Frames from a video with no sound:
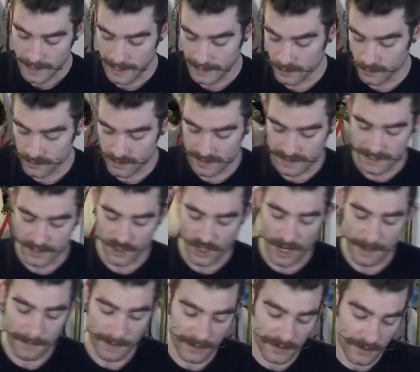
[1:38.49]
I use a
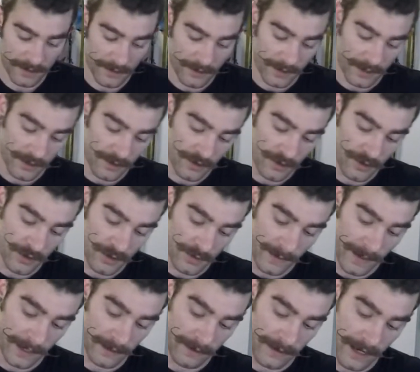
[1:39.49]
Dijon mustard. You can just use a
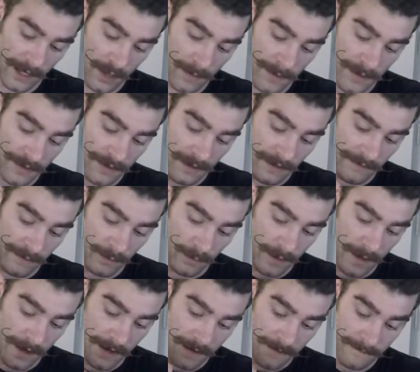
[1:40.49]
regular yellow mustard if you
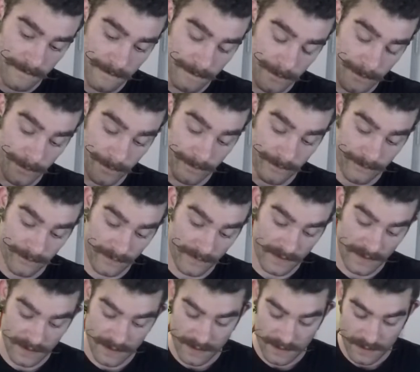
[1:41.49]
want.
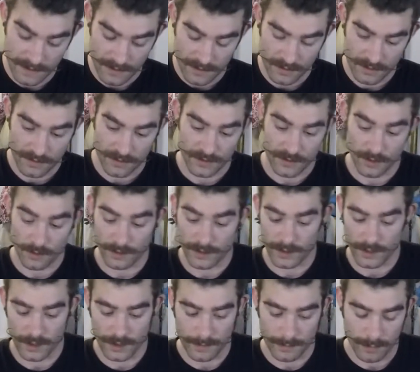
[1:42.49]
It's
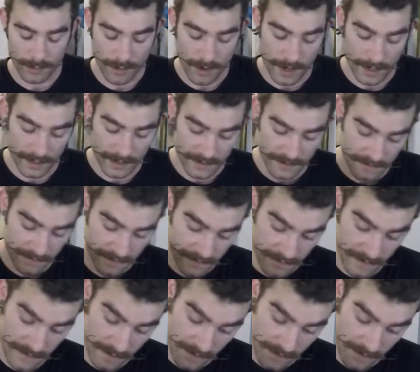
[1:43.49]
totally your prerogative.